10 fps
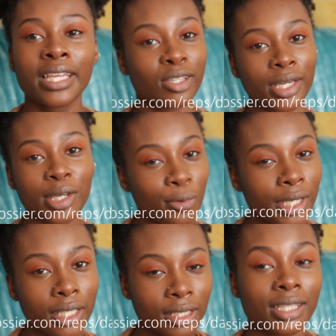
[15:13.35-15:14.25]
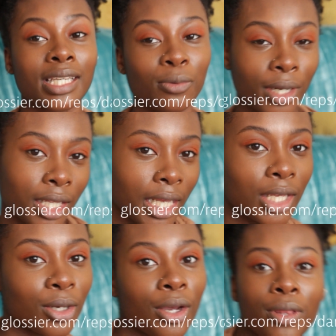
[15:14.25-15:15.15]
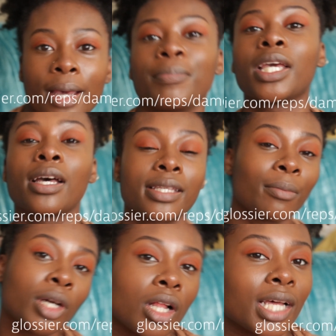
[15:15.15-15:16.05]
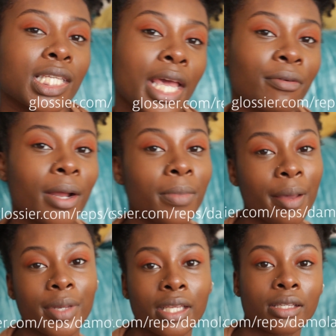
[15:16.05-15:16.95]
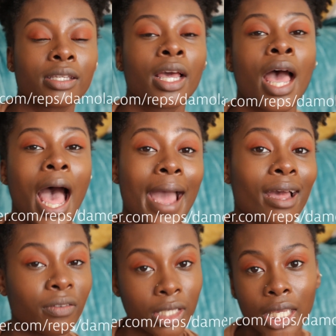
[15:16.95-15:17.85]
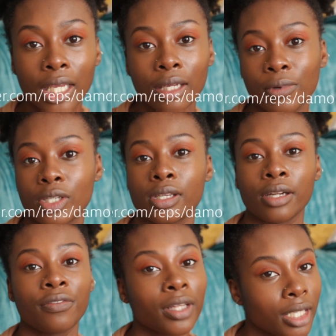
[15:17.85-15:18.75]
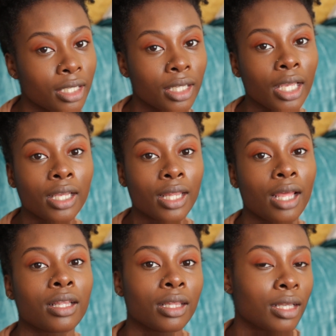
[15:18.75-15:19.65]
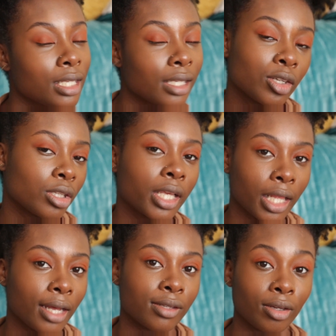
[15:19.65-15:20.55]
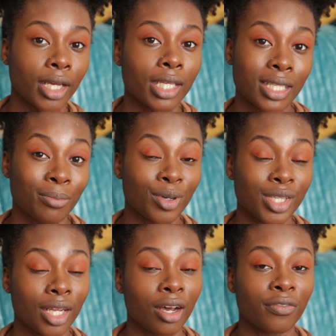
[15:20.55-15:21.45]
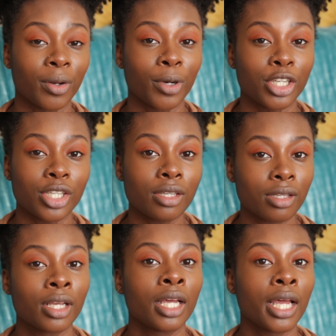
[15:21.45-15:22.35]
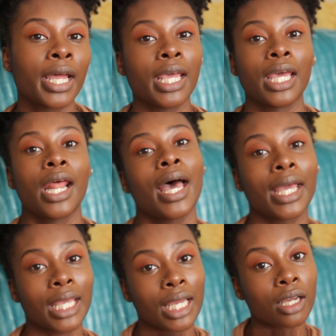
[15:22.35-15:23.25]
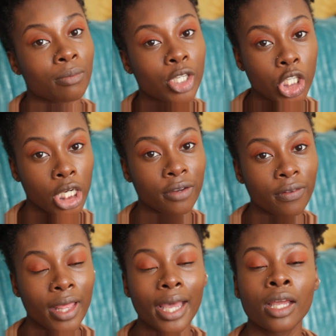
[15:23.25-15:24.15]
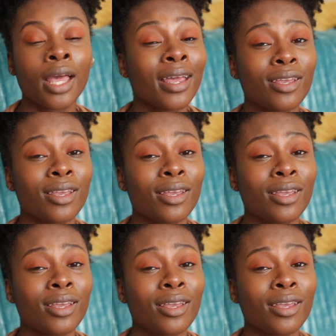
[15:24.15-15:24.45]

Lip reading: So I did want to let you know that because I'm a Glossier rep, that means I have a link, which is an affiliate link that essentially allows you to get 10% off your purchase, and I get a commission off of that.